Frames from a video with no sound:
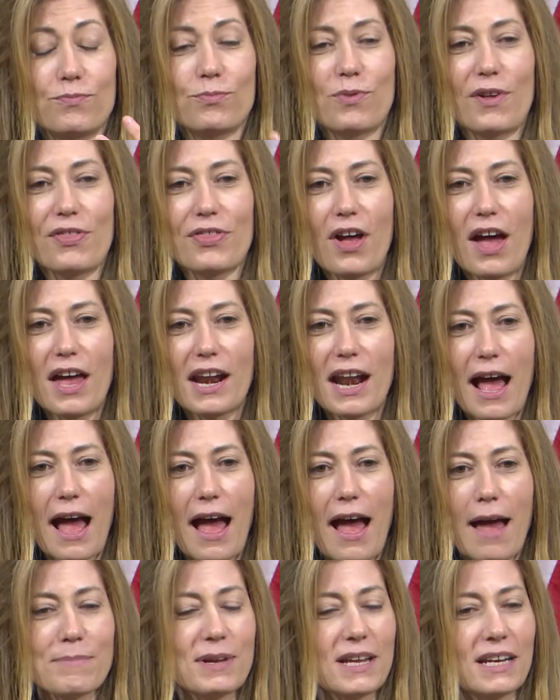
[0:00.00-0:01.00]
one thought,
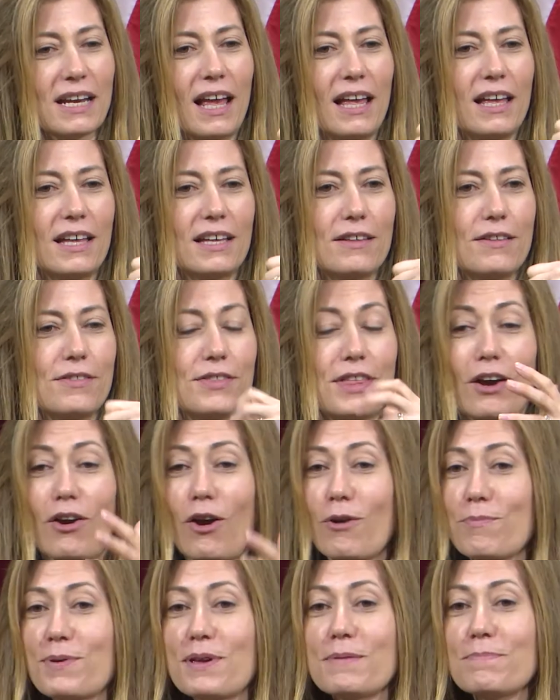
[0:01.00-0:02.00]
I mean, there
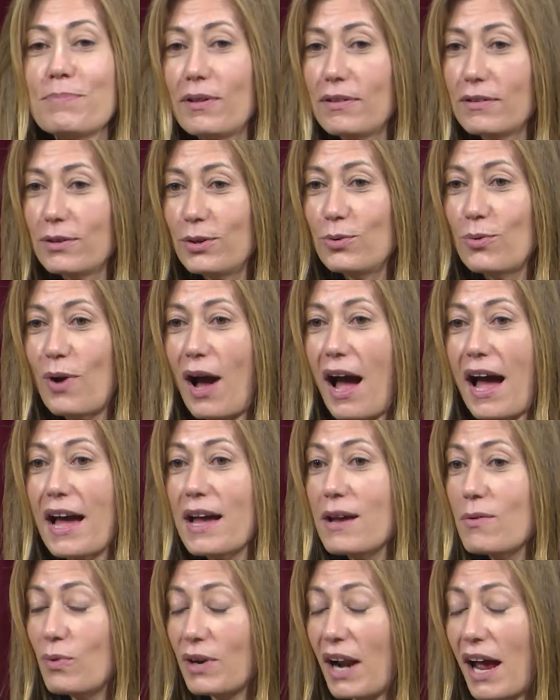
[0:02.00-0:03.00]
are people who I,
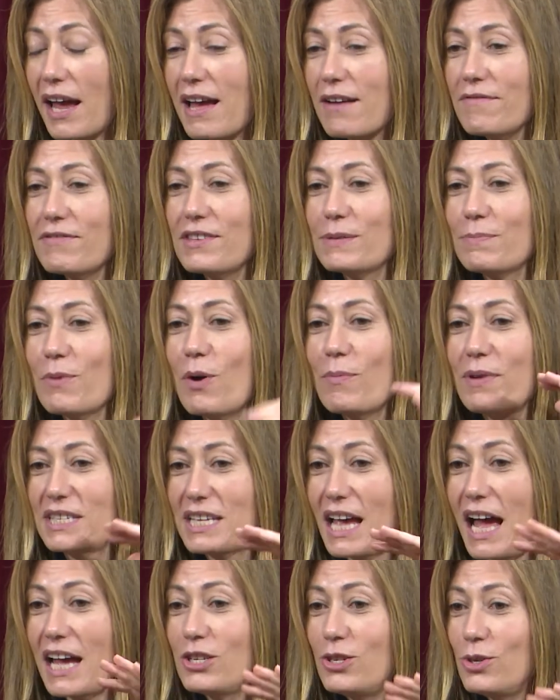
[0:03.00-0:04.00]
when I have these
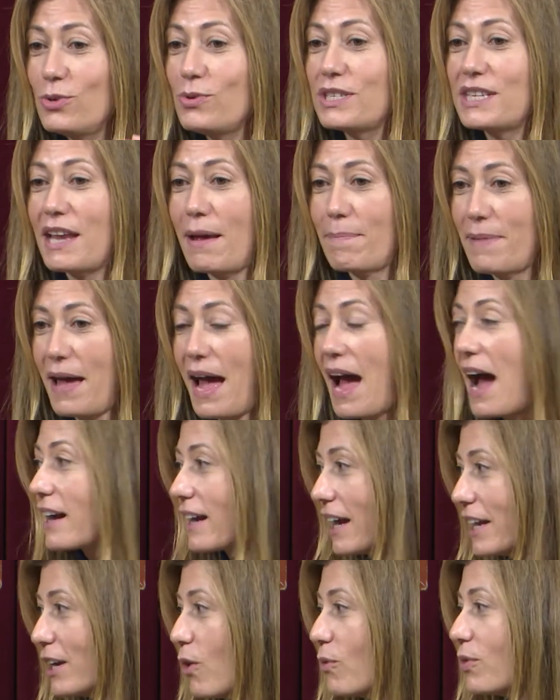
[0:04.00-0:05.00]
moments, I do step back.
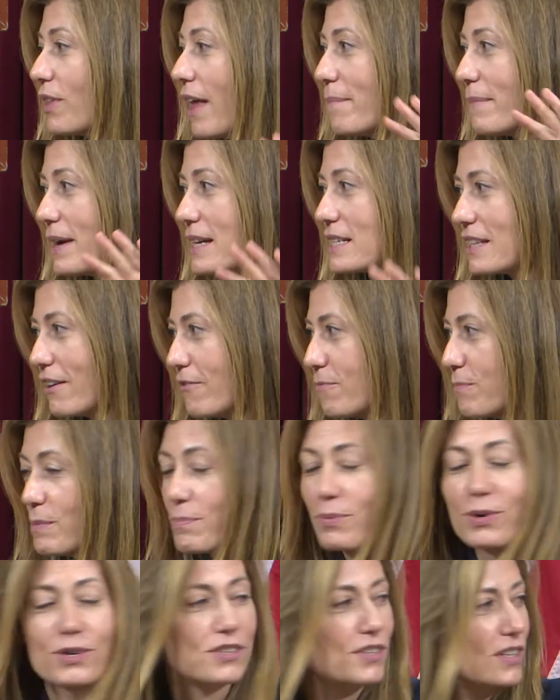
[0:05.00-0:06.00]
I don't let myself be
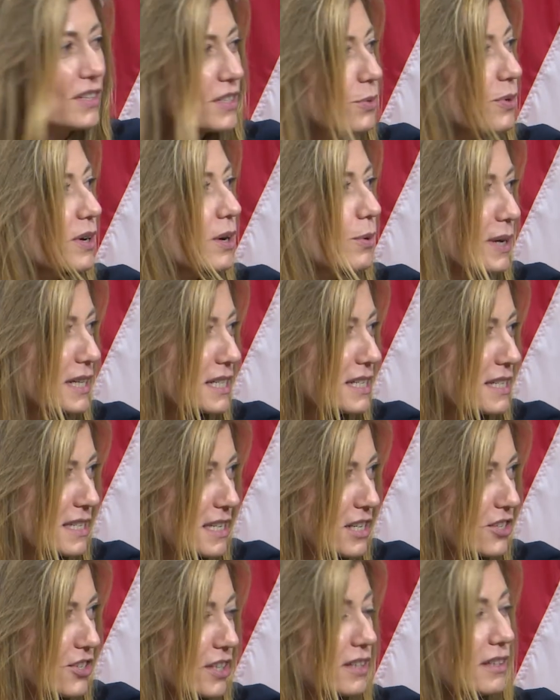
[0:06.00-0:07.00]
pushed into a quick
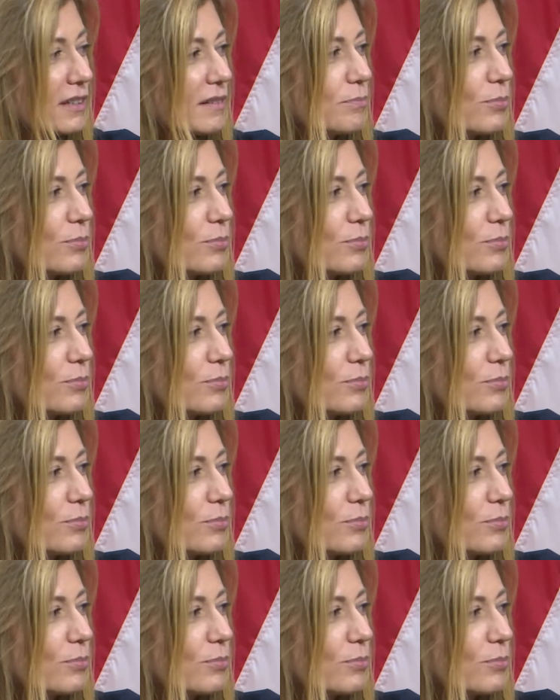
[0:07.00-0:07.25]
decision.